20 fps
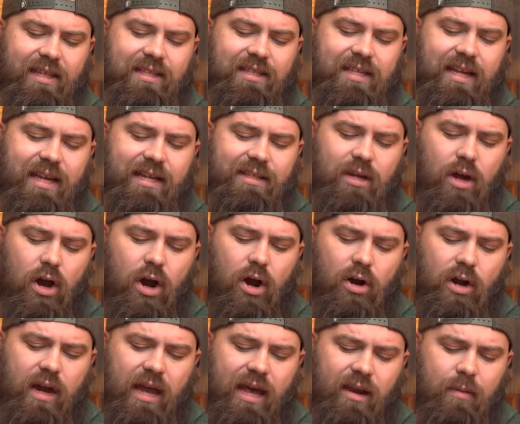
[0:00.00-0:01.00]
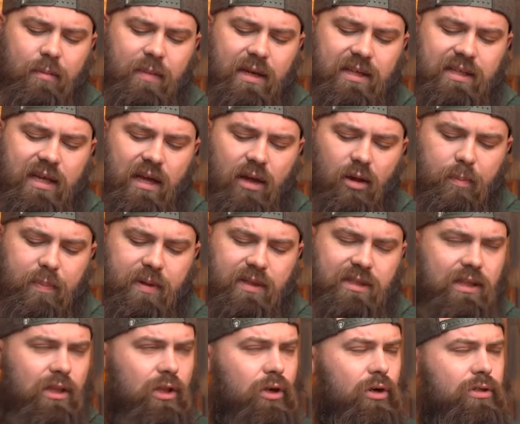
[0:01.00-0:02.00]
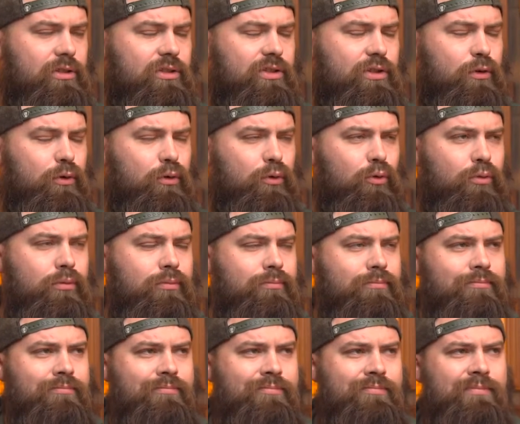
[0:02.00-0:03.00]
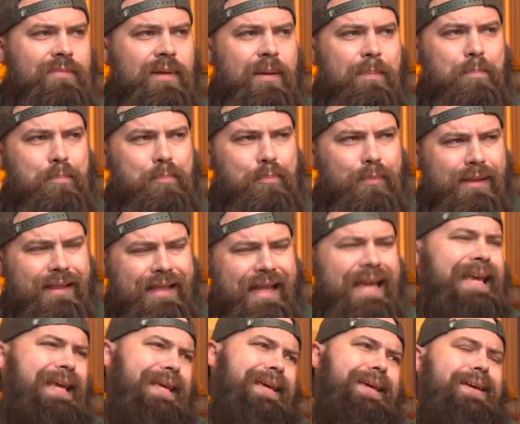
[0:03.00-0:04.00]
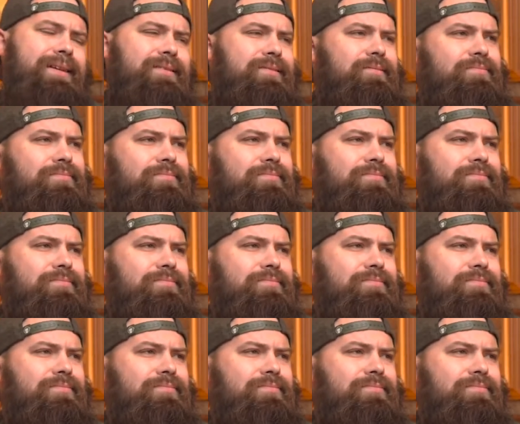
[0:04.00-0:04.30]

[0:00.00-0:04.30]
It says, our enemies help us learn to blank.